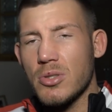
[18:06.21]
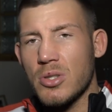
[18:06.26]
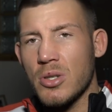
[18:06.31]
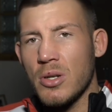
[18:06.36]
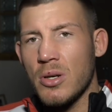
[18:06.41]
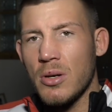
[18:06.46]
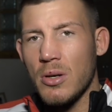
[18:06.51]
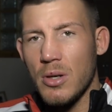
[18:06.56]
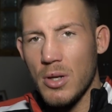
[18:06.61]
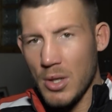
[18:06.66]

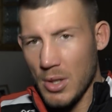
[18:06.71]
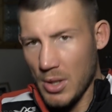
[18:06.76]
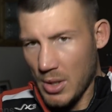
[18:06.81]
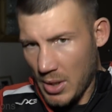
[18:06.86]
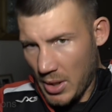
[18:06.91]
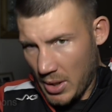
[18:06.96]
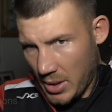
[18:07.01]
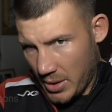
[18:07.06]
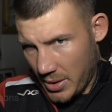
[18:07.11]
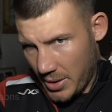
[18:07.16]
So
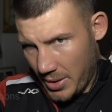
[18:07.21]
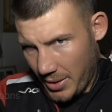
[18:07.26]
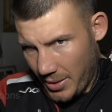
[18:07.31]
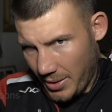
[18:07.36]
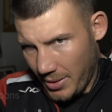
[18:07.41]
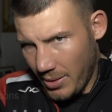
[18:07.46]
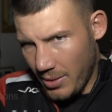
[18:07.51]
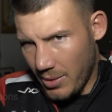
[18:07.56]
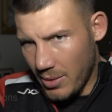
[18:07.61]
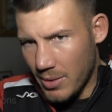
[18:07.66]

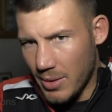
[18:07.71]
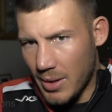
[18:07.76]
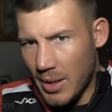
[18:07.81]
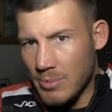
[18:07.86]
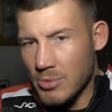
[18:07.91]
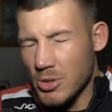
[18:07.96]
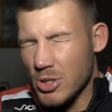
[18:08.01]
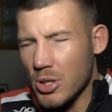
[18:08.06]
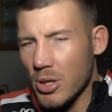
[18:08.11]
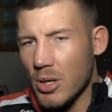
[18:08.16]

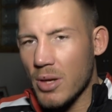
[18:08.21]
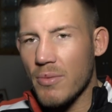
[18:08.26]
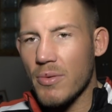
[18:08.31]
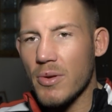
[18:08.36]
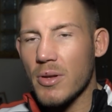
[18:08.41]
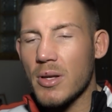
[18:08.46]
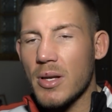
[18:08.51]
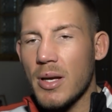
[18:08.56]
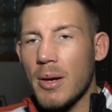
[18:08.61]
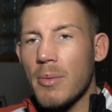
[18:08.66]
I'm just looking
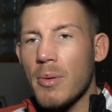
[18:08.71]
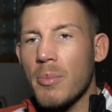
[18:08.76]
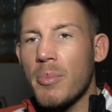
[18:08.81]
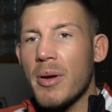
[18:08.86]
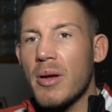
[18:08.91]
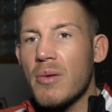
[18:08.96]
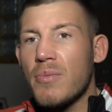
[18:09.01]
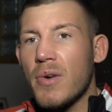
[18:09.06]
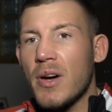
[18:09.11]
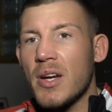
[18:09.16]
for a couple of
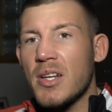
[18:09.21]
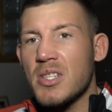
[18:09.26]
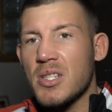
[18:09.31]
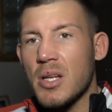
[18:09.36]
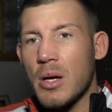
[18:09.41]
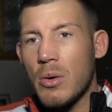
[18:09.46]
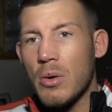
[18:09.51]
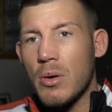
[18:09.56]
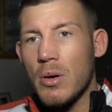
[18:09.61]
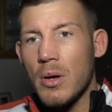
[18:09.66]
big fights
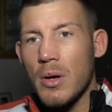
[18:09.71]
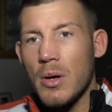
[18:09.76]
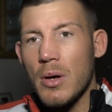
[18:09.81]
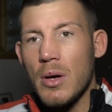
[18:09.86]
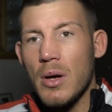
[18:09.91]
now.